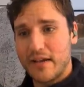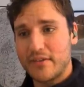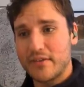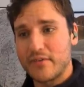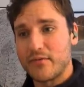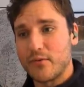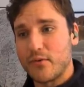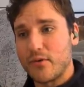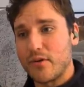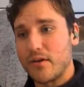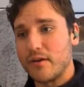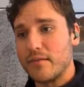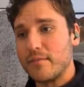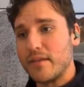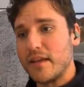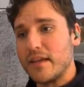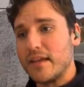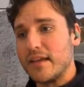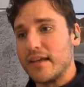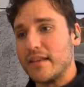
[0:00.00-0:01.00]
you ask
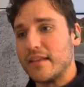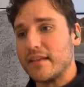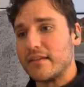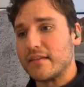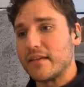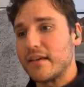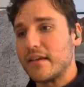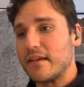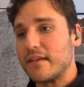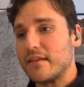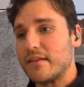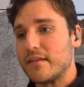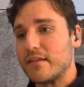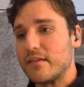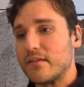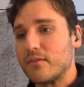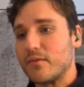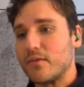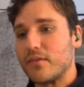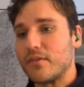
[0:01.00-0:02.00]
for. In this
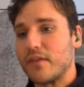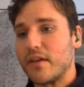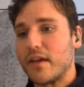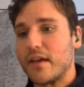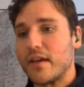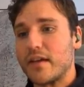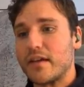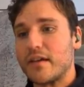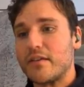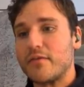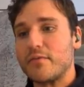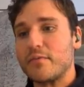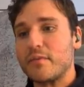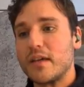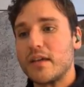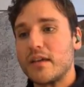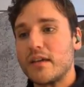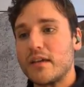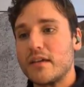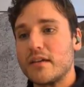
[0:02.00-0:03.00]
case, we're saying, give
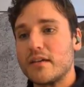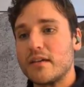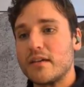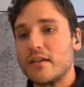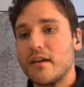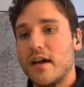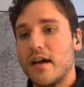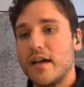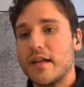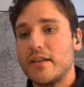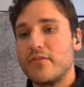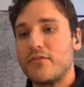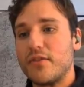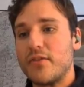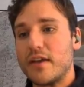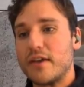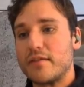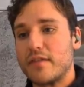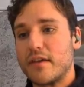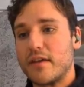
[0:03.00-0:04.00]
me a
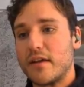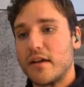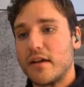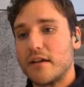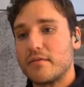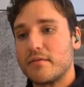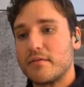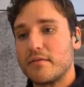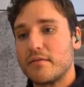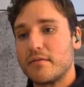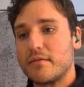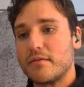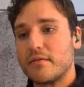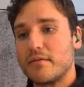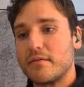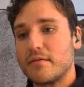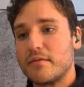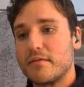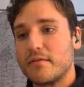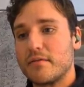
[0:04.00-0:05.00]
JSON
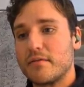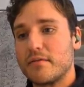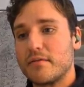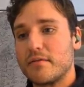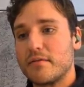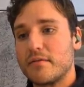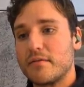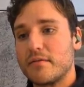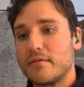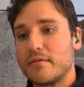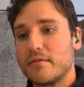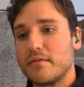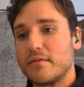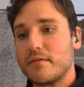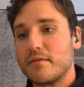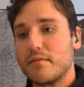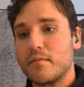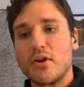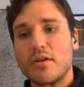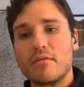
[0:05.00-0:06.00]
and put it
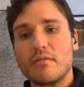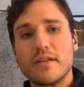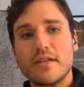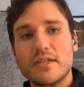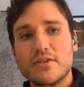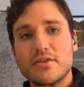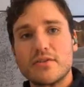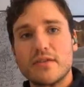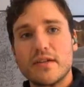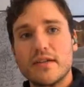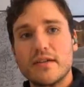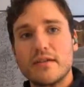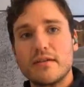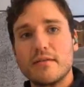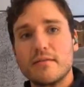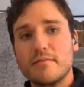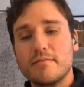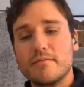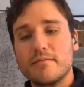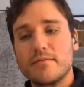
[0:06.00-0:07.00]
into a murder
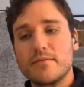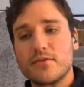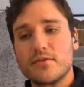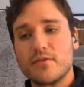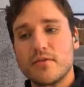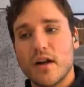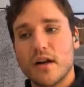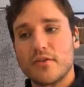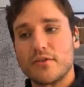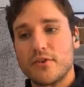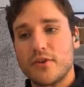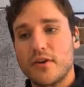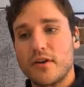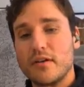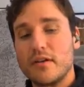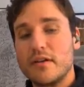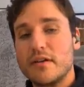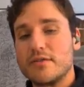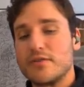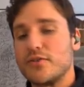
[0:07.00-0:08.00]
mystery
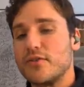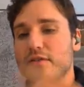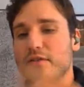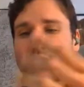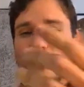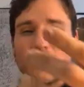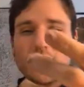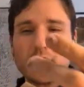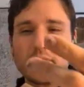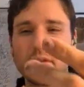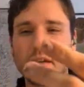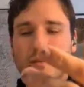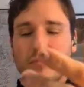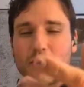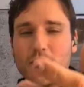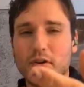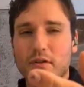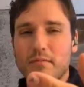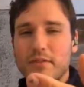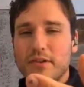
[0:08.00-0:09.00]
structure. So this will give me a
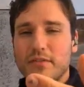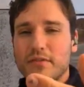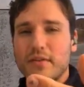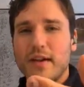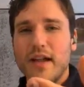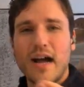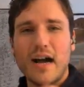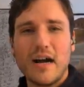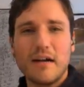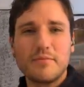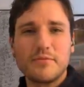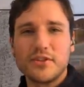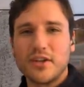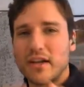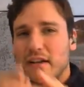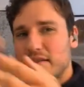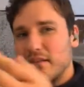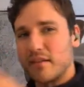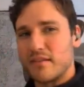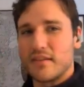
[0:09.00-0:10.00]
murder mystery
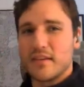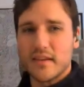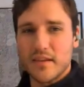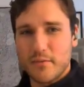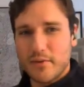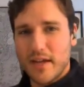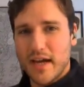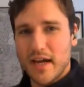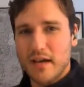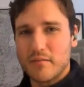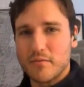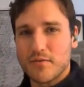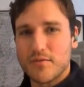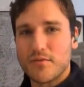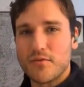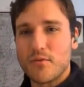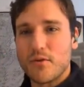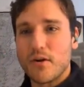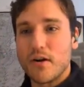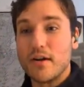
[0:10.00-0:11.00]
object, the thing that we had
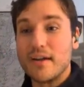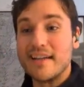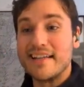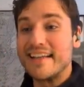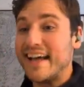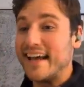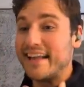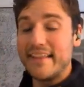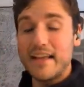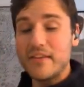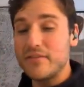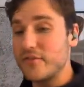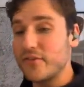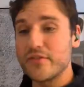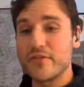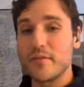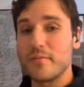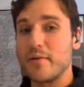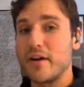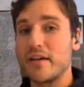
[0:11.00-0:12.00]
before, and that's
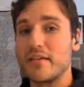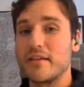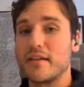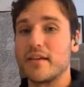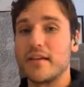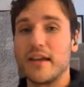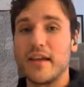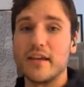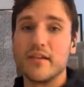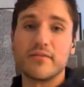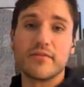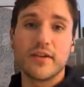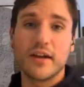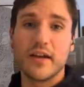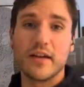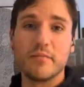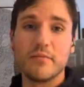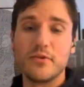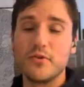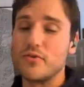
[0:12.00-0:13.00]
just a Python native
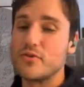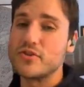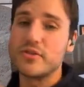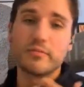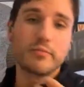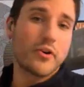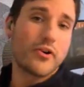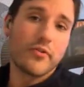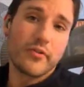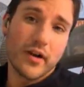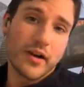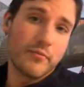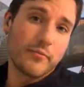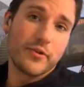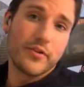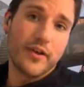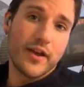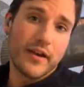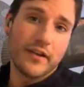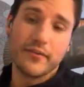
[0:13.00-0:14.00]
type. You can just
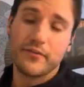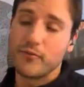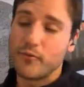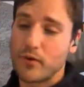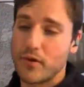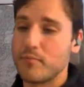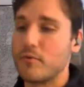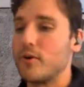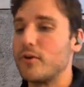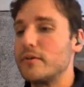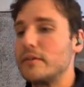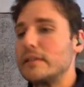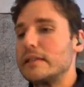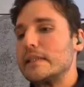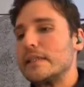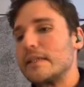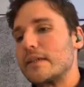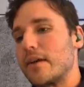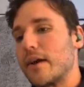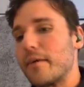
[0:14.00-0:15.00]
program with that as normal,
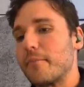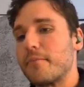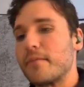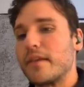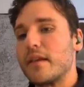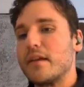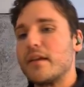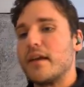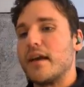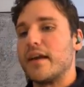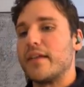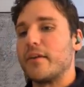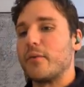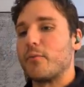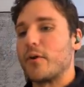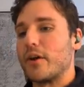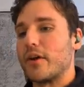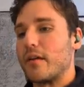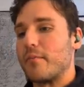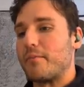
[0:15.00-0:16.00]
okay? And
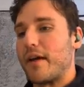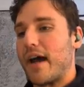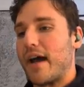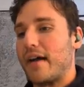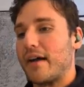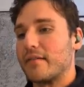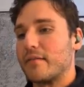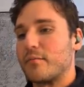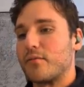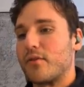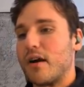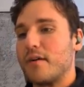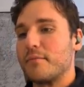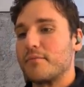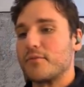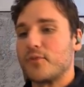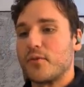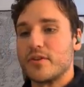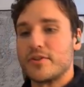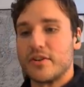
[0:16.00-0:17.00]
then we're going to pass a
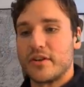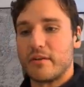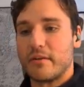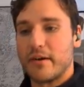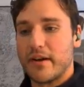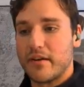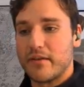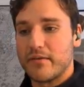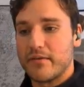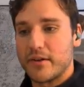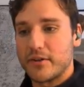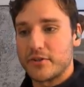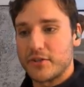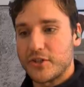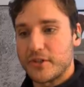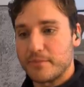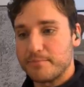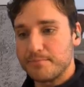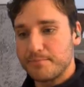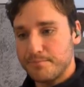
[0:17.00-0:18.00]
prompt to our generator
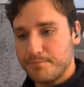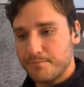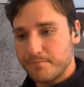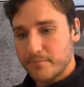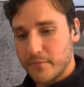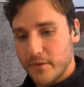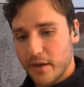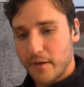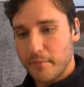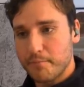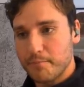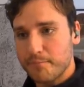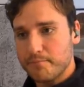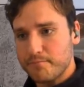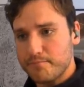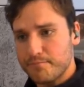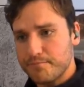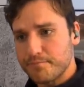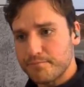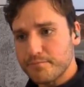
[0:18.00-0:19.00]
function, okay?
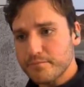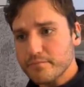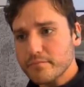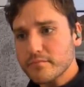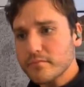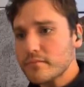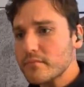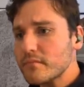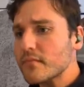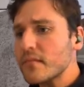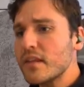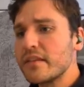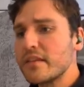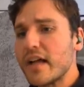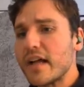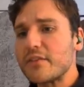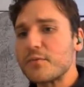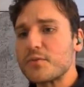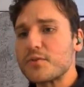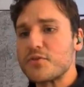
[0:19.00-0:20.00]

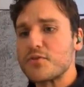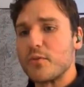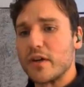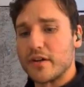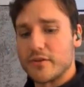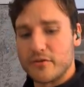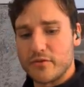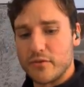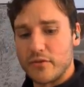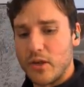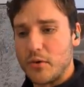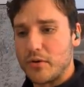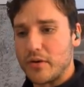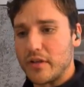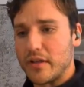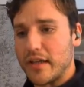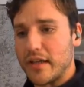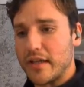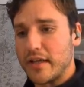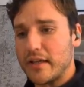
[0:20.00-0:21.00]
That's what you want to do
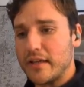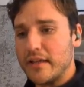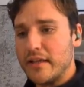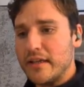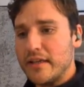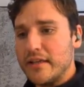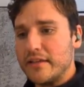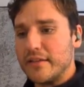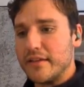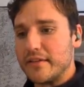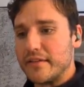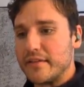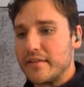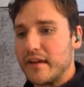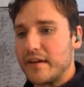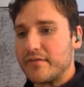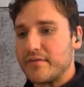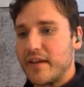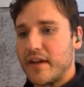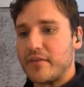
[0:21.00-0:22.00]
locally. This
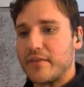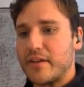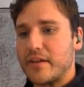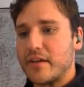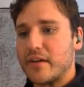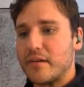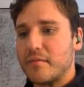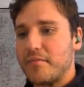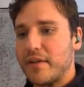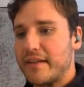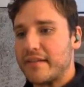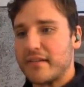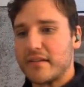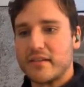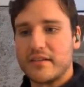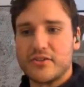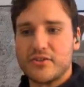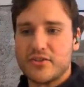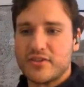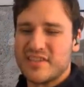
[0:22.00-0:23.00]
stuff down here
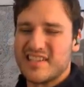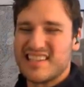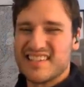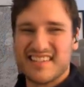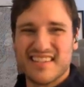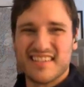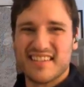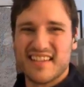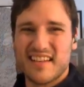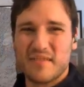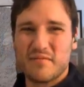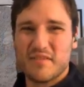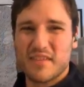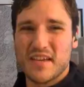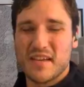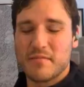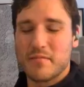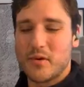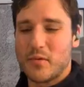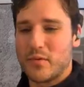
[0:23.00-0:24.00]
basically just does the same
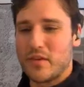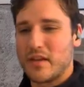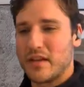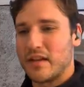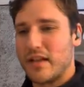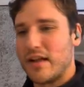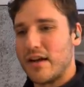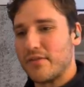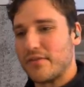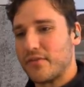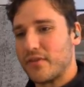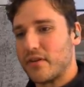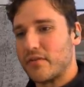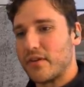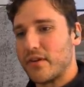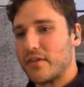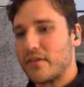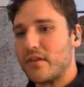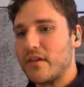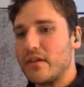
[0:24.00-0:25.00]
thing, but with a cloud
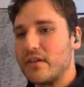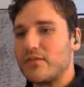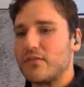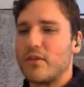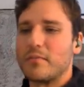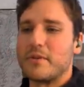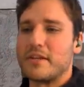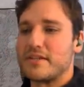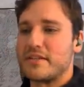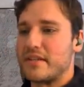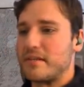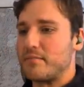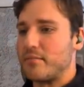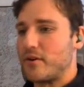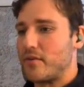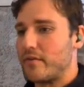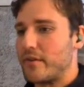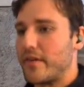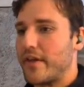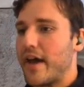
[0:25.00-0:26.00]
service. So I'm going to
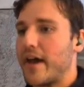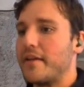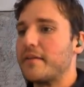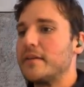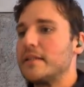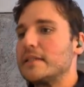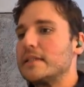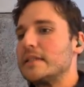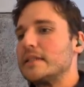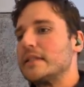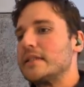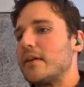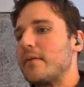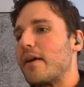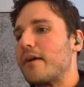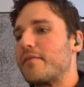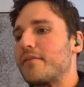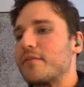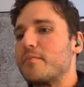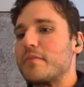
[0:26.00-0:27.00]
skip over that.
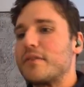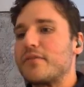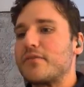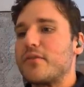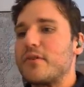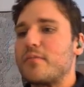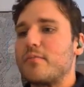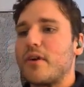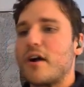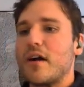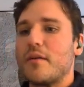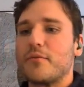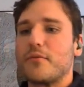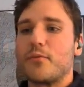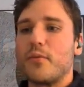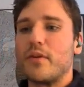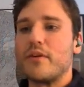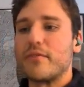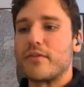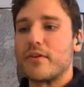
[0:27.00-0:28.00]
Then we have some mystery
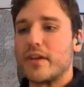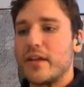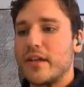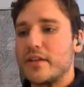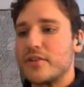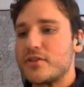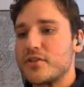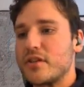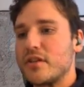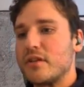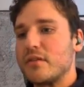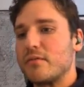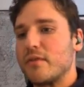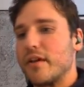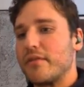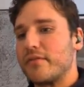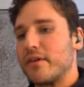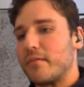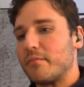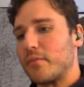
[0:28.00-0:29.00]
prompts, 1 for each.
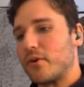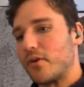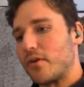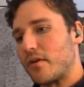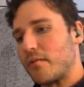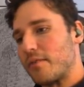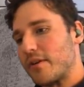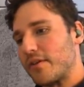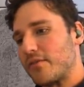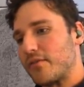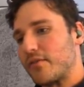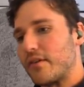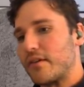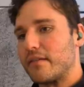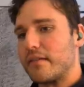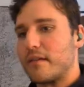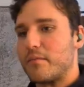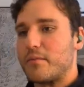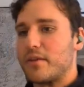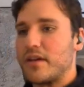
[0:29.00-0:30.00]
We have get murder
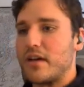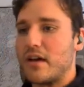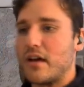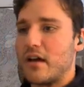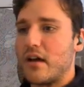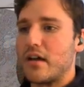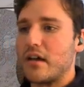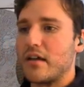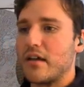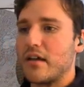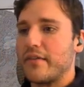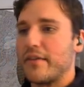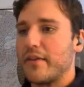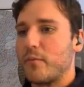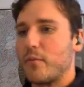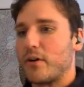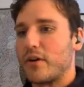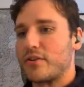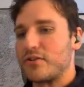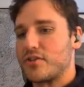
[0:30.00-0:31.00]
mysteries API,
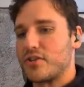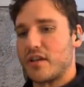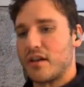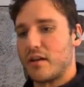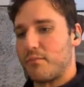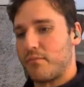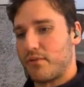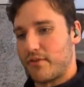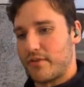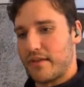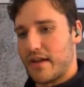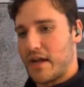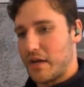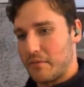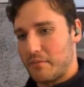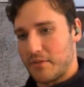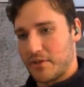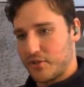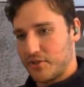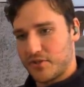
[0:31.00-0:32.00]
and then we're just going to print
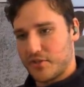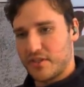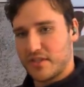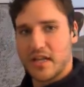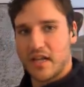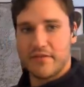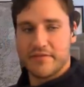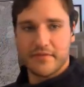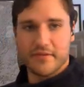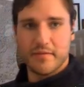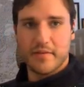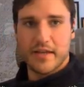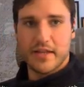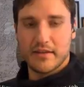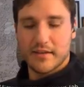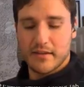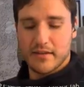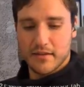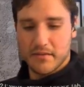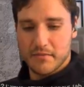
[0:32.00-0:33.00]
out a bunch of stuff
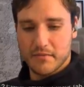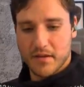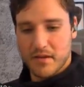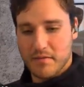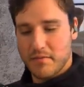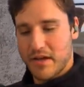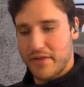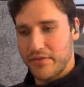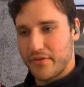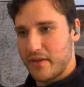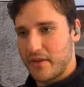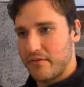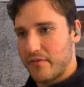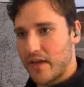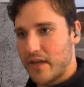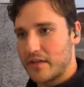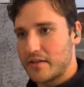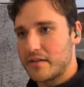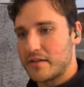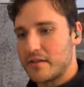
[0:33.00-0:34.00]
about the
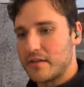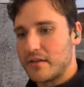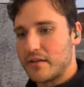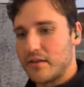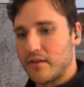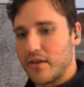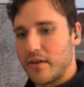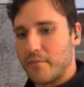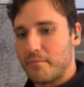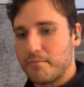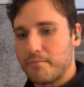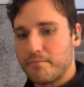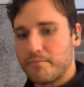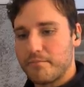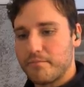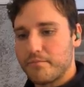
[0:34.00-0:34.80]
event. Okay.